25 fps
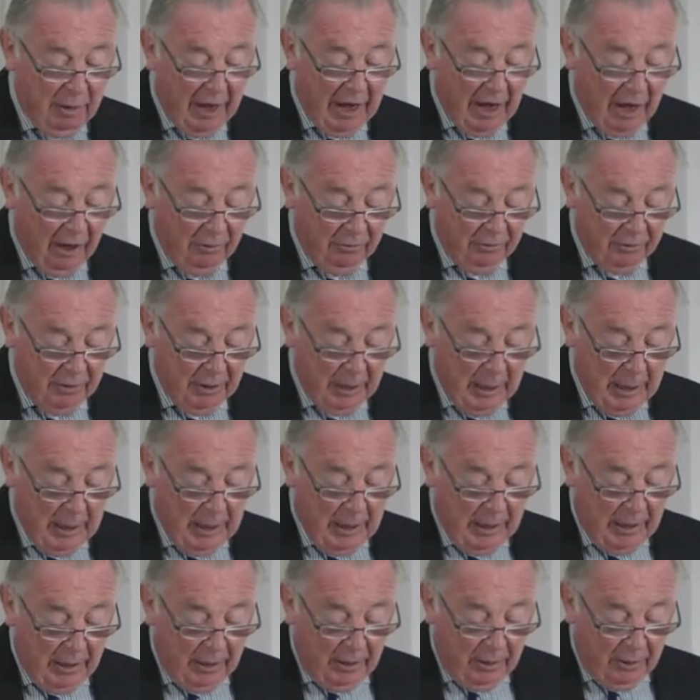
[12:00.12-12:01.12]
rebound,
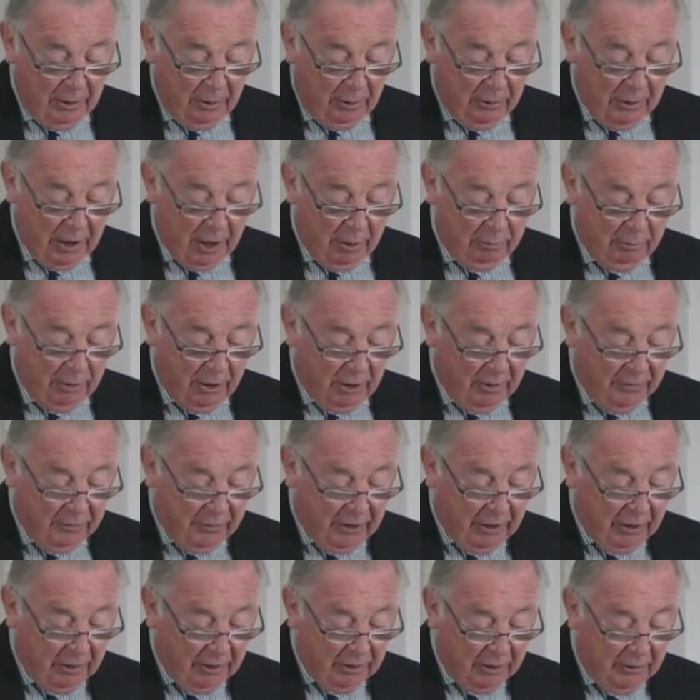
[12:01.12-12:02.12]
although
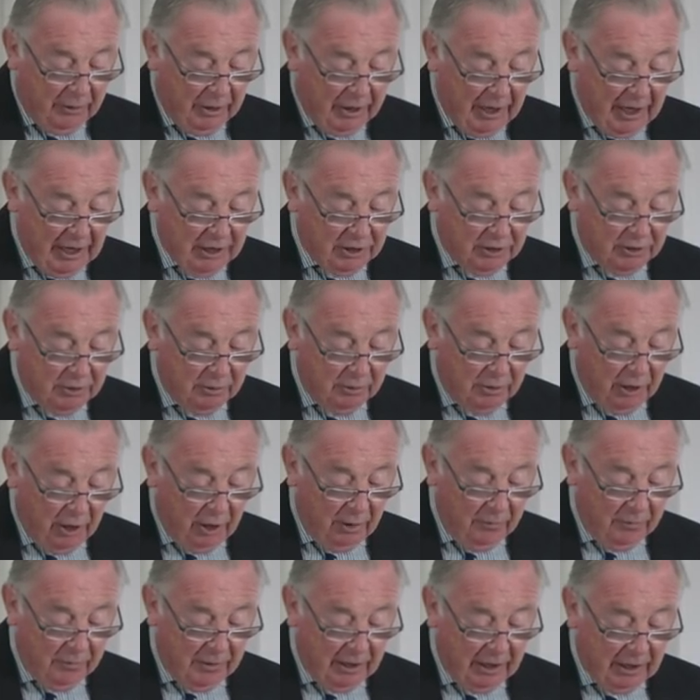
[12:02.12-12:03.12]
Muirfield and the National
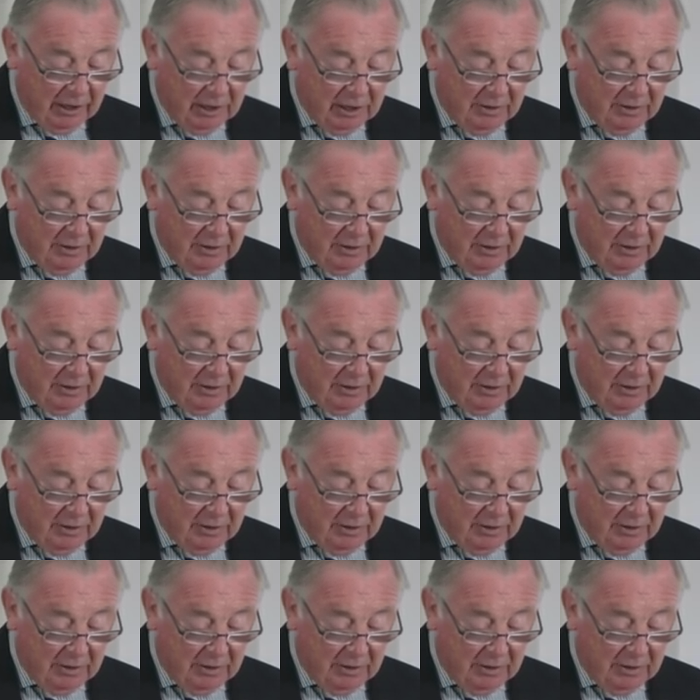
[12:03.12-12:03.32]
Golf